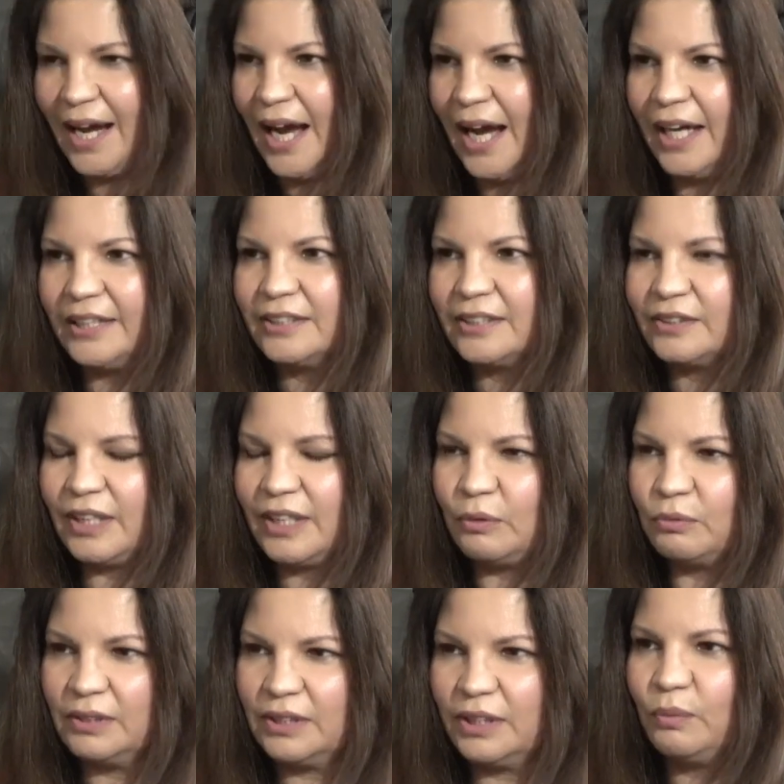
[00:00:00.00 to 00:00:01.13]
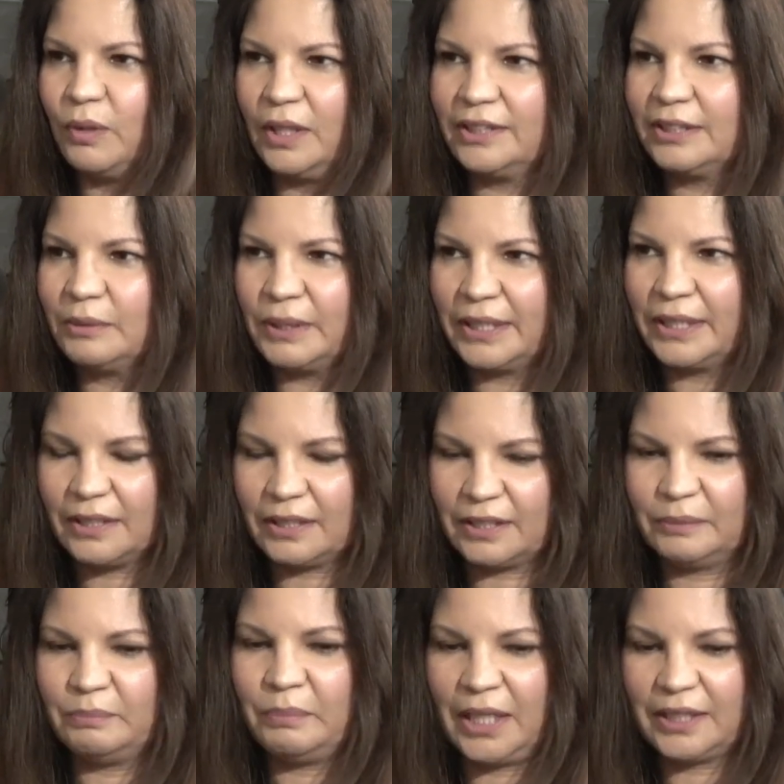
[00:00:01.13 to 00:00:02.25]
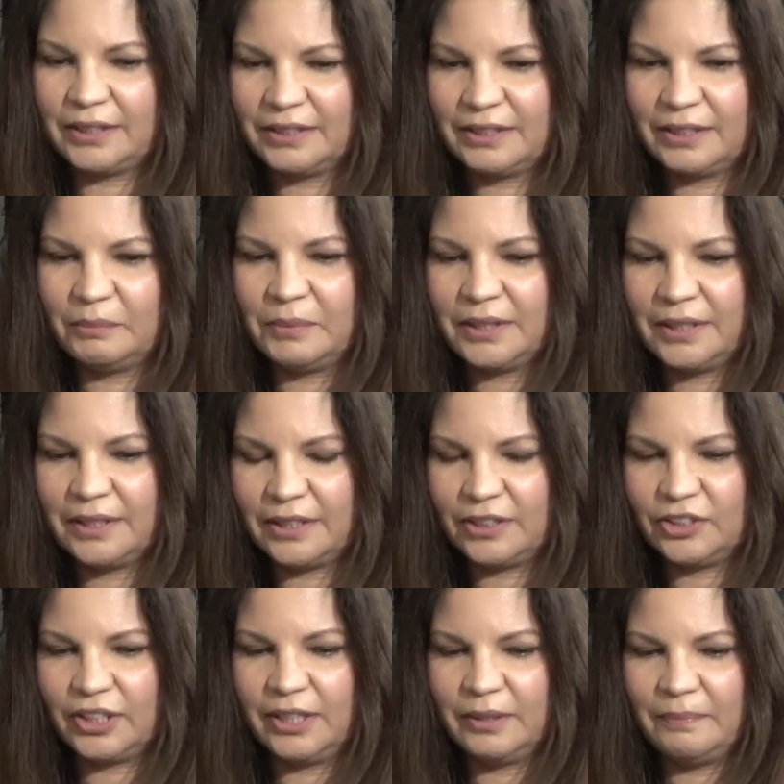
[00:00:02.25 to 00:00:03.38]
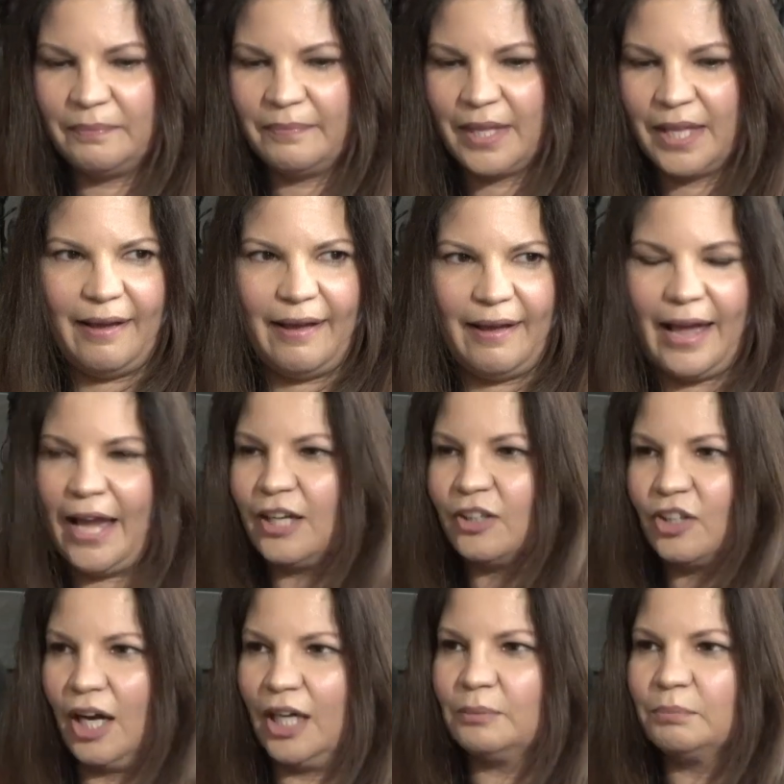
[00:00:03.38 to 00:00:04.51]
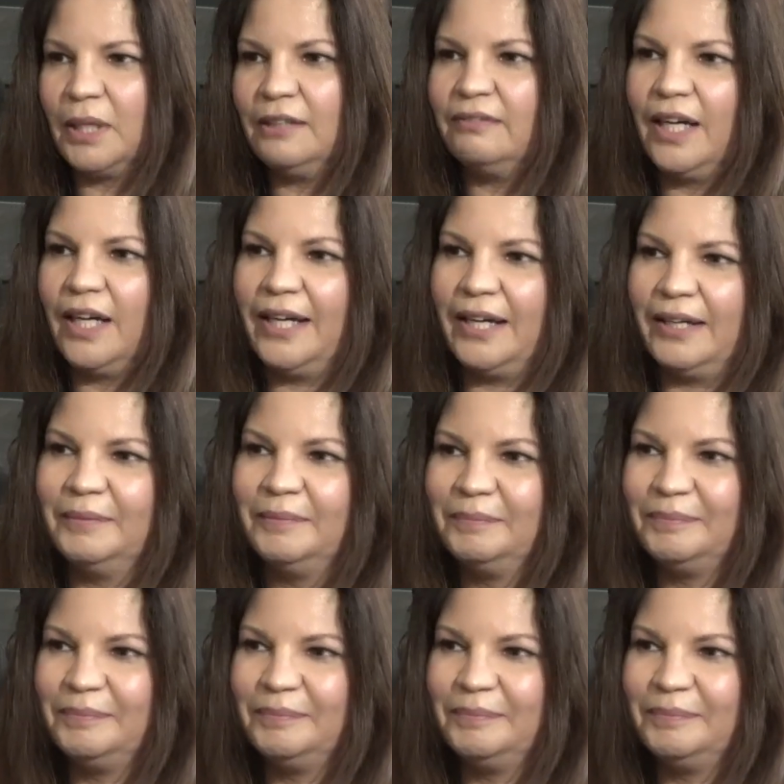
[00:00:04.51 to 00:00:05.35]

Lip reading: I really wanted to bring in a good boxing gym into the gym, and God brought Vaia.